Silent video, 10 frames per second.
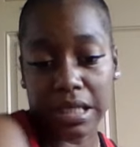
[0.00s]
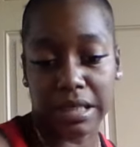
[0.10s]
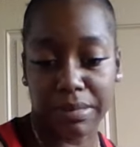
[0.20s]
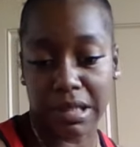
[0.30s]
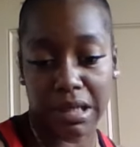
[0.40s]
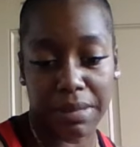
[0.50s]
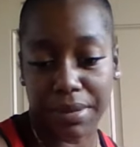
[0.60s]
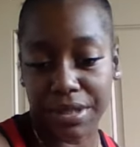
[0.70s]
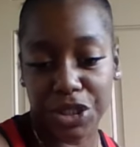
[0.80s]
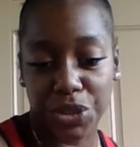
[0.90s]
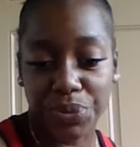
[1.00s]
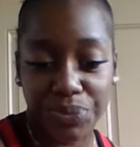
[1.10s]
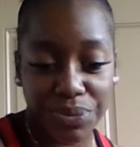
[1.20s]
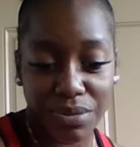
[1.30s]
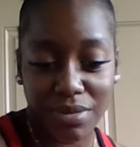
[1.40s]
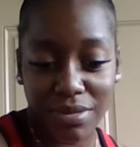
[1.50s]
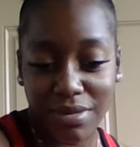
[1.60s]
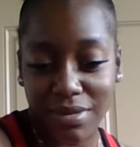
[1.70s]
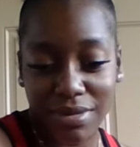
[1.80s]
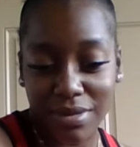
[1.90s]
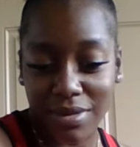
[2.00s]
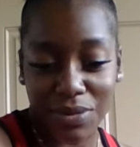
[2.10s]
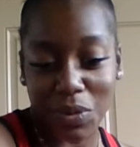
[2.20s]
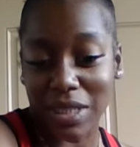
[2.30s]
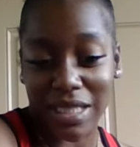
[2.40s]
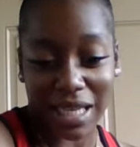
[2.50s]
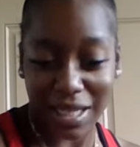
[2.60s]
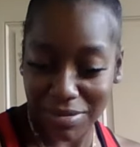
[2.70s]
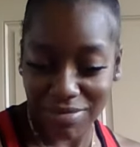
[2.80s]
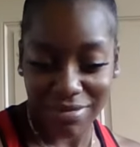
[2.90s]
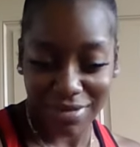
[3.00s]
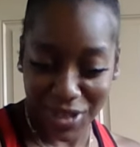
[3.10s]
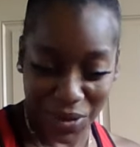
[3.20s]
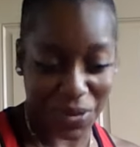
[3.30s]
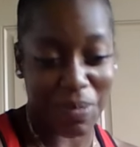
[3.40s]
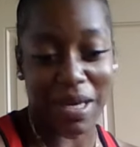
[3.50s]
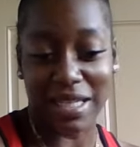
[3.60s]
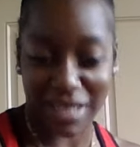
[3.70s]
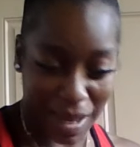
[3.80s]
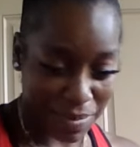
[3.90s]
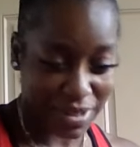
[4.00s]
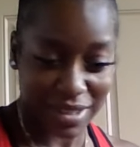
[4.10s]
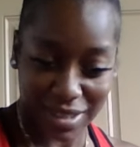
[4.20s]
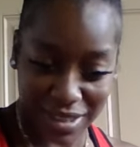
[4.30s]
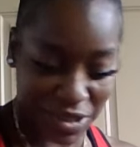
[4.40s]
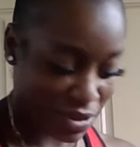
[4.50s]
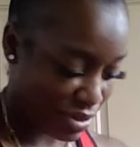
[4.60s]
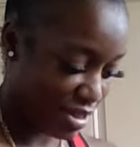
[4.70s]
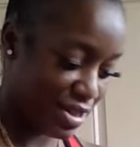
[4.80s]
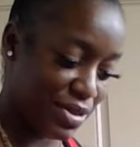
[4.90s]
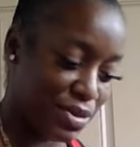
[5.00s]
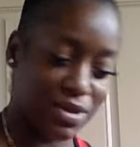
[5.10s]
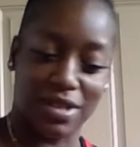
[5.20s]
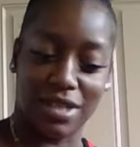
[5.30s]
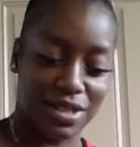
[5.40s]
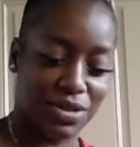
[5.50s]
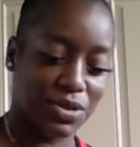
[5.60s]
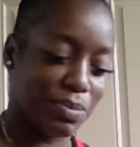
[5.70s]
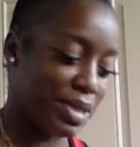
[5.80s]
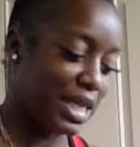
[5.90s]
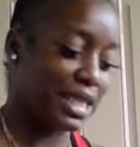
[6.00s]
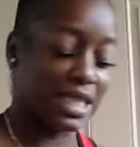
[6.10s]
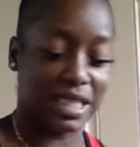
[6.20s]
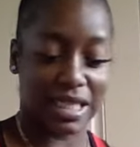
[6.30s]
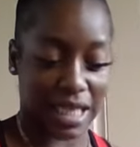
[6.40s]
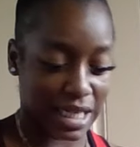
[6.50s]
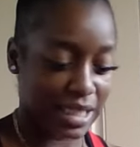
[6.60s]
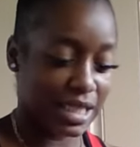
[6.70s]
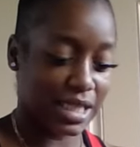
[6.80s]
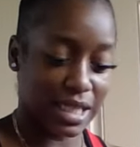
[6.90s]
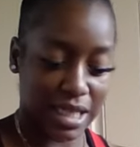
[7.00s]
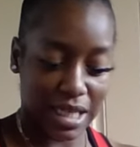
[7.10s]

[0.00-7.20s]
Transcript: can't stop talking about you. Once again, you're the main topic. You're you're the you're being discussed.